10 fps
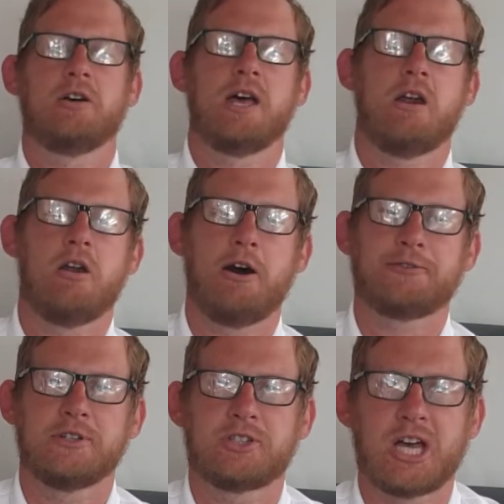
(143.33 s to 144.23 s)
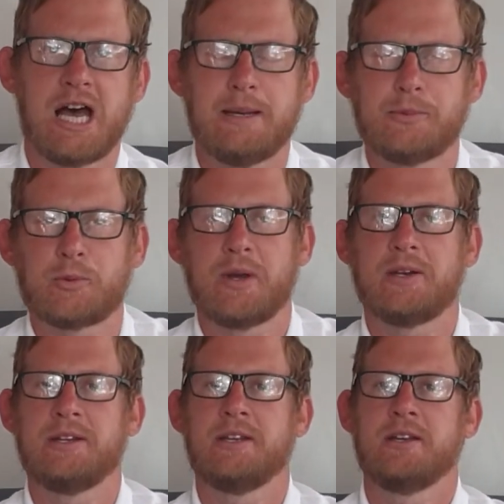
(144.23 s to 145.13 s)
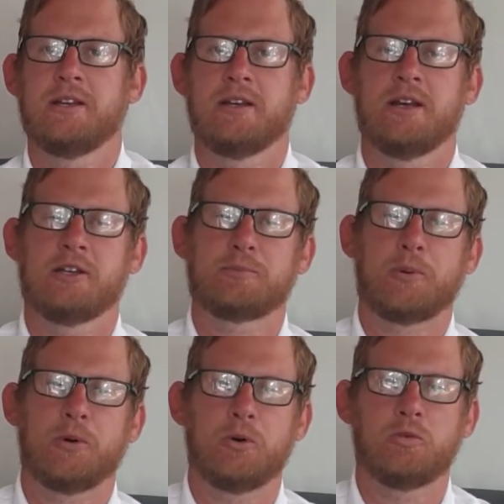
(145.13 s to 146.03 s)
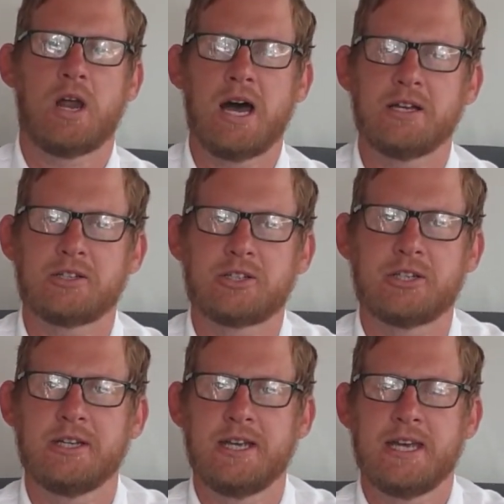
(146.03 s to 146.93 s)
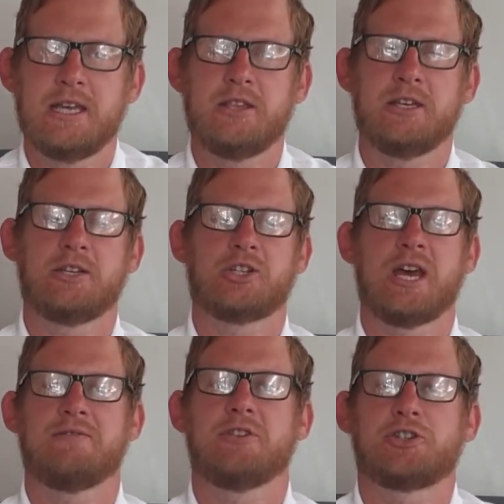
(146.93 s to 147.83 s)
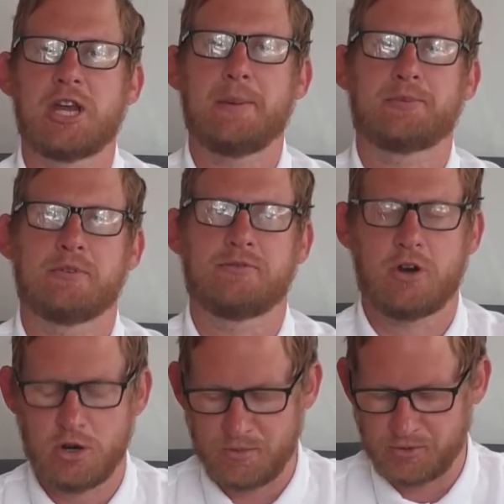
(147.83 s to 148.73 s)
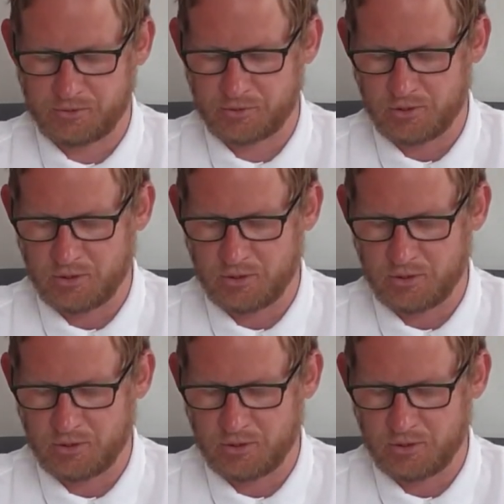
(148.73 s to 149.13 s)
There are often times when, as Paul writes in the 7th chapter of Romans,